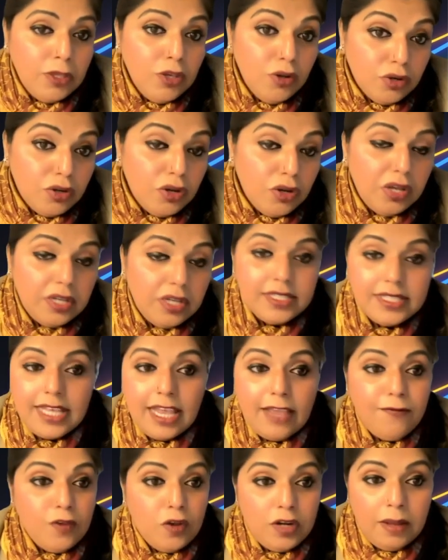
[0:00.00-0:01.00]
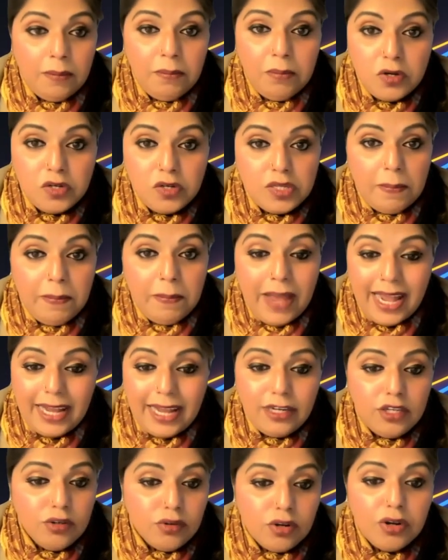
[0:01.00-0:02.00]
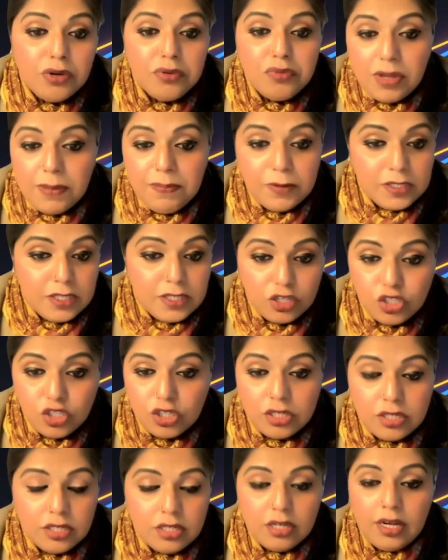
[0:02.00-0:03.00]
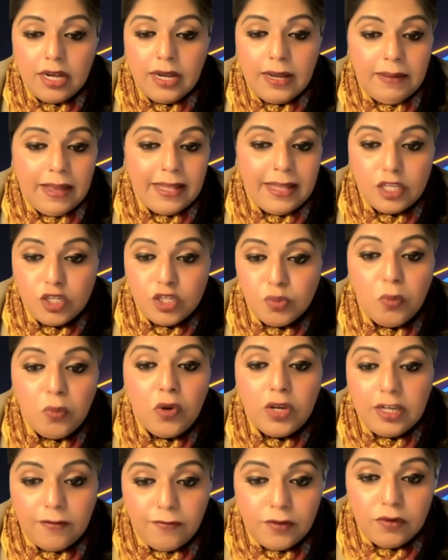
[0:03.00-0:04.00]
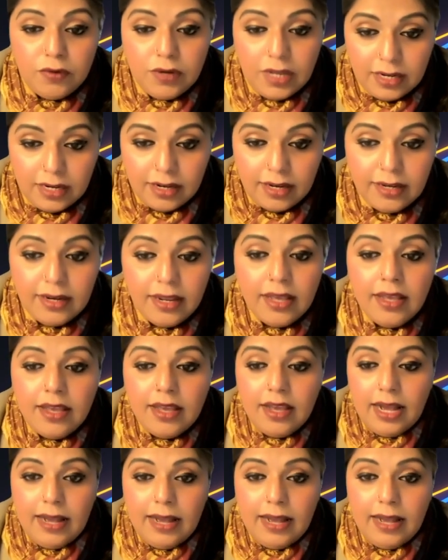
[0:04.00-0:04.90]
You could say if your numbers are bad, you could reposition at this point if you needed.